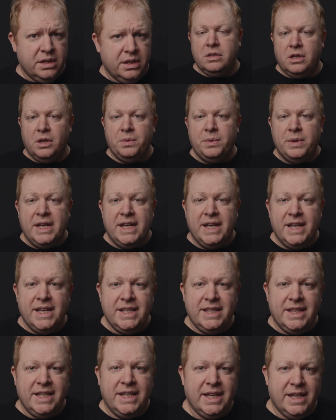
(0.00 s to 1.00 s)
So
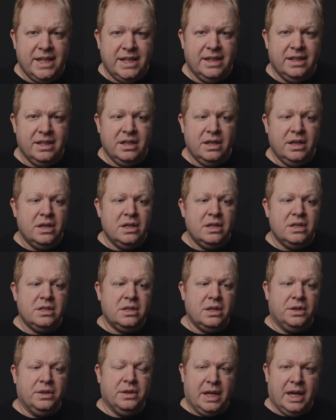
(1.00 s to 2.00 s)
in the end,
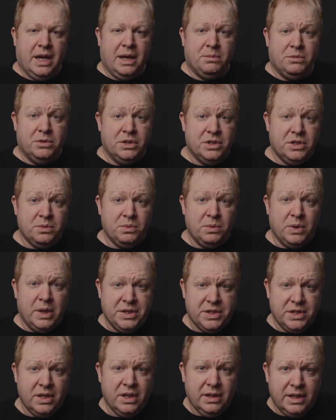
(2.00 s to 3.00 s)
certain cameras and
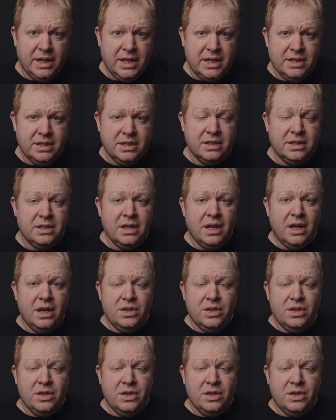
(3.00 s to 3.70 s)
certain lenses